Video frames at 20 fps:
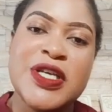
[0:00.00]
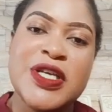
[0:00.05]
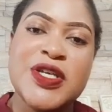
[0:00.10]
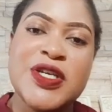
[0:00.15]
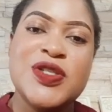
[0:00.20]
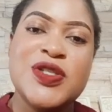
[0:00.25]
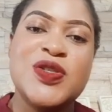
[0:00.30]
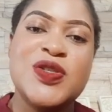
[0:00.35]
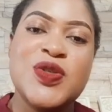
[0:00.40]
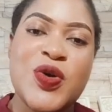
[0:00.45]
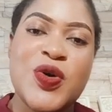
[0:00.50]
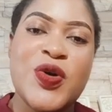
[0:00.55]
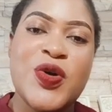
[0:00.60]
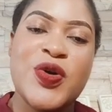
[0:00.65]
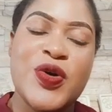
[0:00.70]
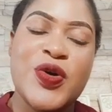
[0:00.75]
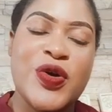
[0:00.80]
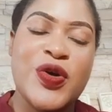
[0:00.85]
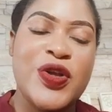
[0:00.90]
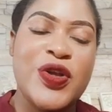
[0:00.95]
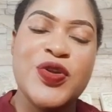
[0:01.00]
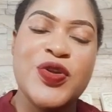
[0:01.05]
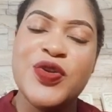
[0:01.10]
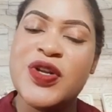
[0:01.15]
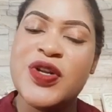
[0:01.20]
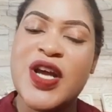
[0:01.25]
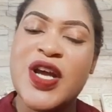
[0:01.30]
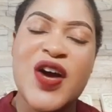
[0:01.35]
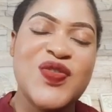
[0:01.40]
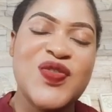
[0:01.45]
so you
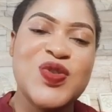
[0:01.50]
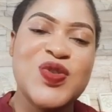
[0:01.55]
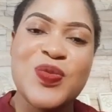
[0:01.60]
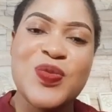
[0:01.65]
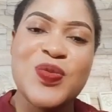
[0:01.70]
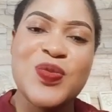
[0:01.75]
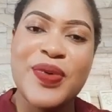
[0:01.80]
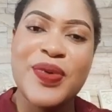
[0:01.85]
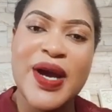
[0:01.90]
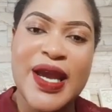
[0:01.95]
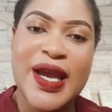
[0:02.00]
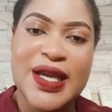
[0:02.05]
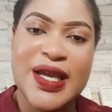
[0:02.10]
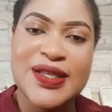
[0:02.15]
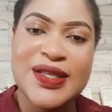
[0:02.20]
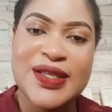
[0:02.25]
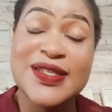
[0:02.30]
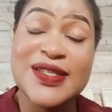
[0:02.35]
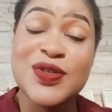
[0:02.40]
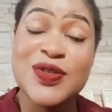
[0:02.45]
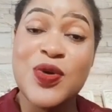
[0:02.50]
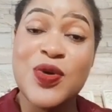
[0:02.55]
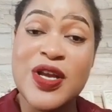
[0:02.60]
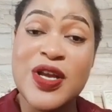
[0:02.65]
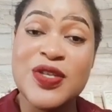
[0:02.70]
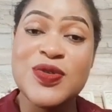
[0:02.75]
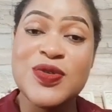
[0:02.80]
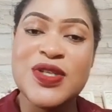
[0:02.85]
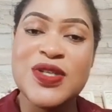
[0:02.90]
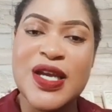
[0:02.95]
don't have to buy it. It's
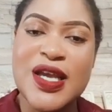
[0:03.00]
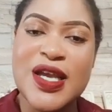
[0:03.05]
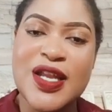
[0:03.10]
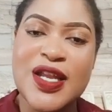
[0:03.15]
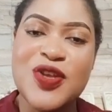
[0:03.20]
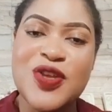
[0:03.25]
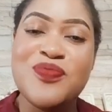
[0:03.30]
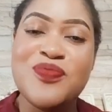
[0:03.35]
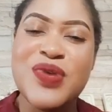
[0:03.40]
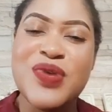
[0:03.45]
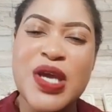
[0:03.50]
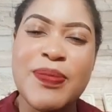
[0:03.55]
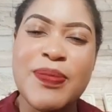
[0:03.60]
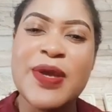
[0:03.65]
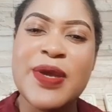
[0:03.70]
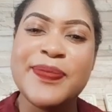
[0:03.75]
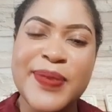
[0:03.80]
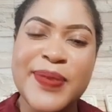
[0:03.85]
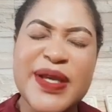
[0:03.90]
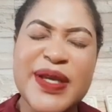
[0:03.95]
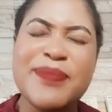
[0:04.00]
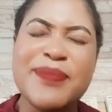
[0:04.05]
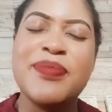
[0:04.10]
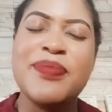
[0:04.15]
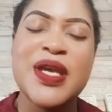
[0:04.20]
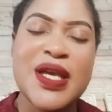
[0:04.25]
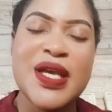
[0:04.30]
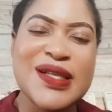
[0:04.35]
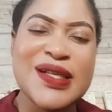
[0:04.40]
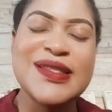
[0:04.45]
going to darken you
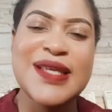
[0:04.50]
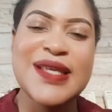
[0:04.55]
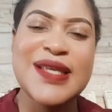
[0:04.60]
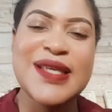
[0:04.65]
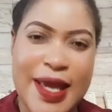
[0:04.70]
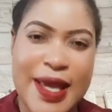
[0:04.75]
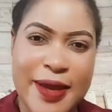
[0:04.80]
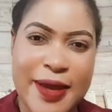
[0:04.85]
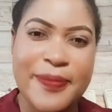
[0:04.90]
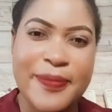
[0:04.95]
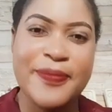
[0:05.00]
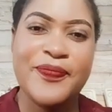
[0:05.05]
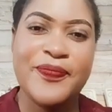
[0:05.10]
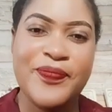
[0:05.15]
big time.